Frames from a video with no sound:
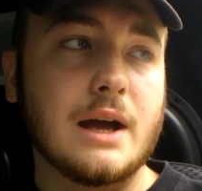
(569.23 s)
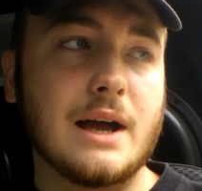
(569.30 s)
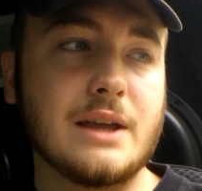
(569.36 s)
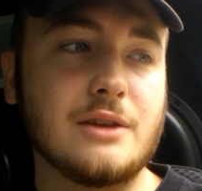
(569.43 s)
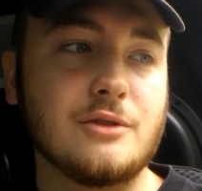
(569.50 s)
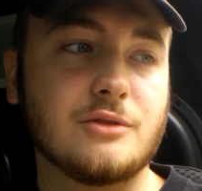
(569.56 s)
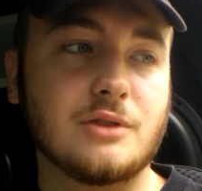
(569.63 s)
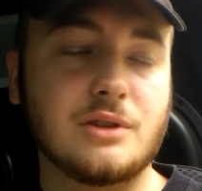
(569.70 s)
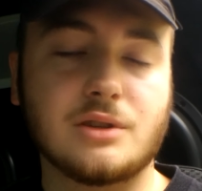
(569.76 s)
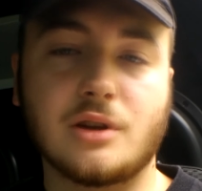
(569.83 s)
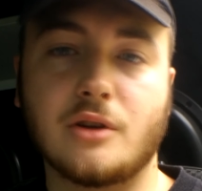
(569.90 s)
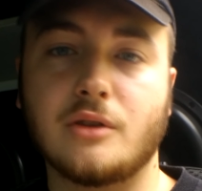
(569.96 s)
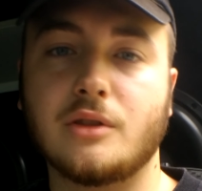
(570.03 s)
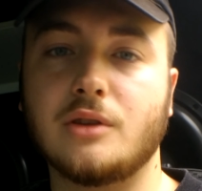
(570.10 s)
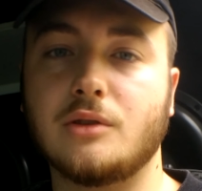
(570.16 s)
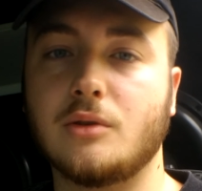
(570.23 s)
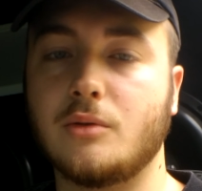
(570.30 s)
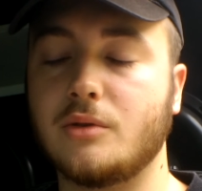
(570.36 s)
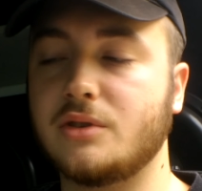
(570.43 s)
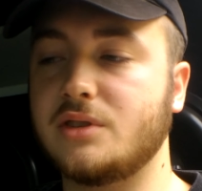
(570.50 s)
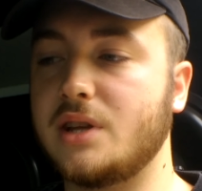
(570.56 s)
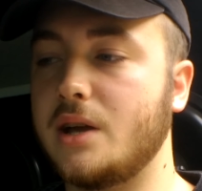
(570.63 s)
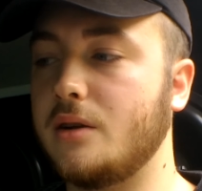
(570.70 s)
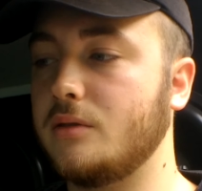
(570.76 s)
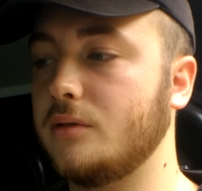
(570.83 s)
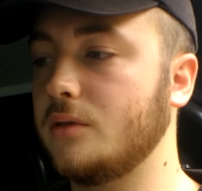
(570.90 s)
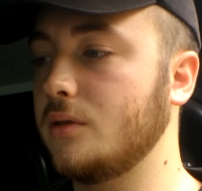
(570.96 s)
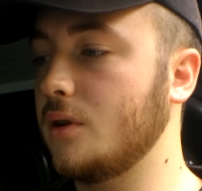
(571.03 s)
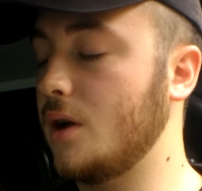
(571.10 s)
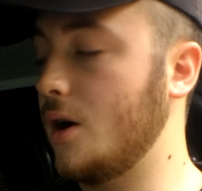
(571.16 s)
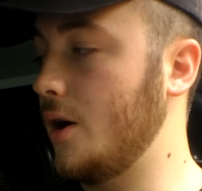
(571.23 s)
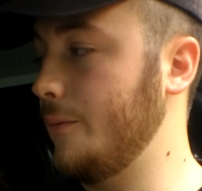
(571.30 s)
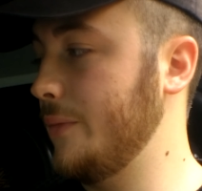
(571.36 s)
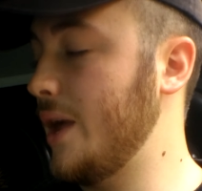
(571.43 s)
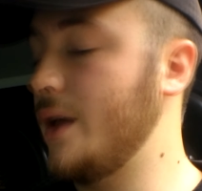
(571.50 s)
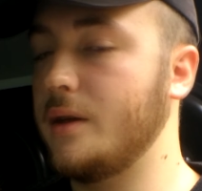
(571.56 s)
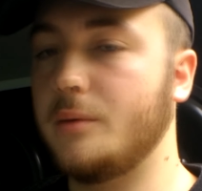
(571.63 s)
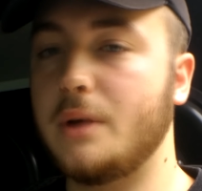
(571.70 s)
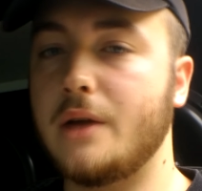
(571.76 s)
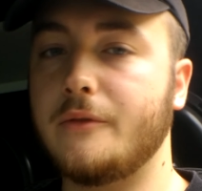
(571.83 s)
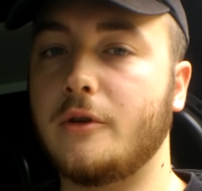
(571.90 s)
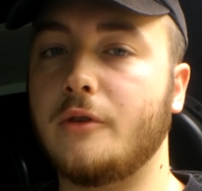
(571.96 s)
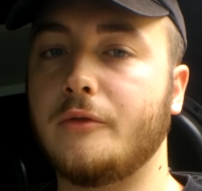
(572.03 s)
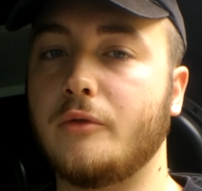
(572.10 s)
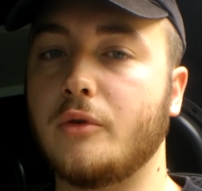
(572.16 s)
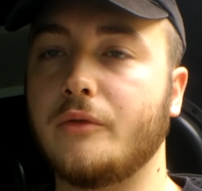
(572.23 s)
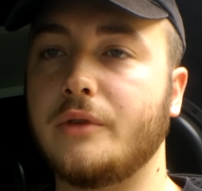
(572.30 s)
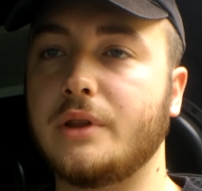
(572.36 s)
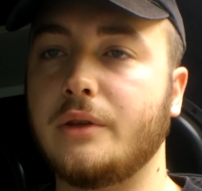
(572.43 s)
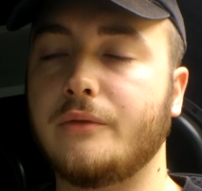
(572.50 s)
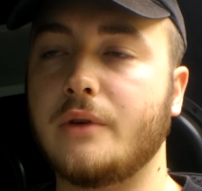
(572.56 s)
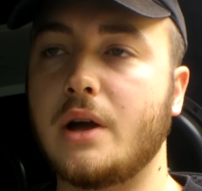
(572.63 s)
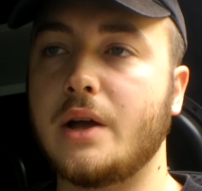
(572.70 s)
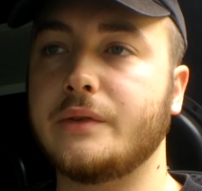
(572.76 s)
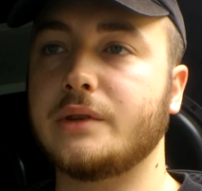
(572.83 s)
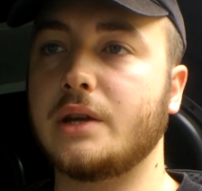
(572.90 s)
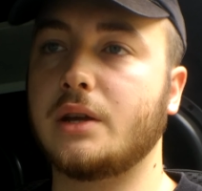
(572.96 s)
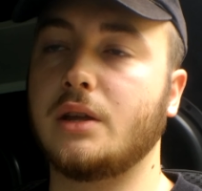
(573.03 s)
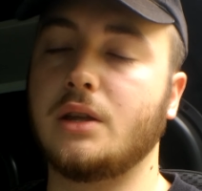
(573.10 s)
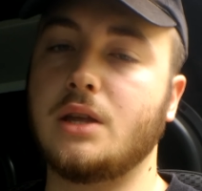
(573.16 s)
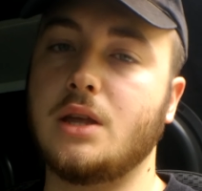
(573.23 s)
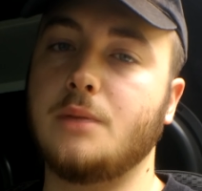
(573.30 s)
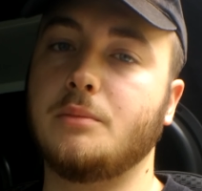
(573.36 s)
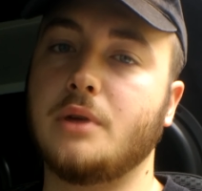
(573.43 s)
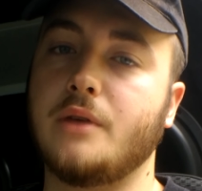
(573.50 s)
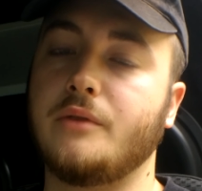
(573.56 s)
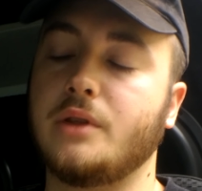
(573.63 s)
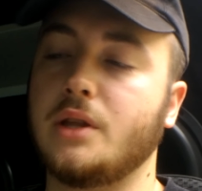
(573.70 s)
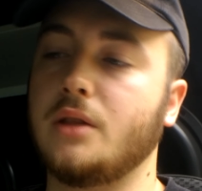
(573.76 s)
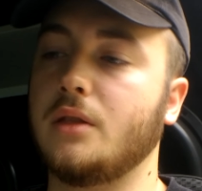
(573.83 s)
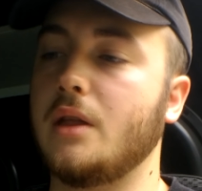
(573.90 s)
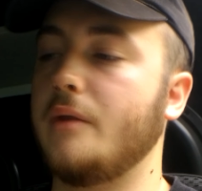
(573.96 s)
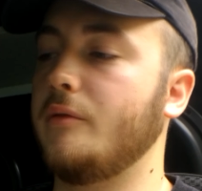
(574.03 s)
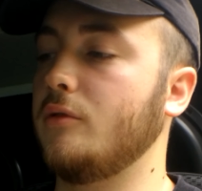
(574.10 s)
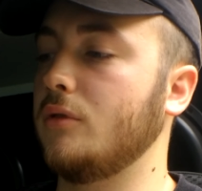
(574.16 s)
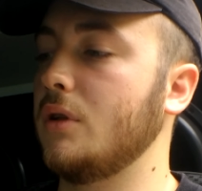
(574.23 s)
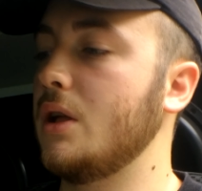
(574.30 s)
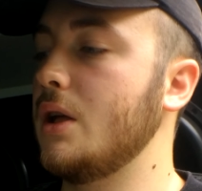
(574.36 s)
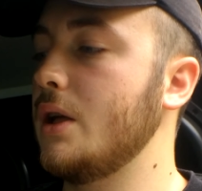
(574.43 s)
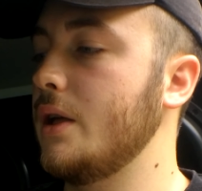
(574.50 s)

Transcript: I usually turn the doors down. Now that we have all 455s, I can keep everything level,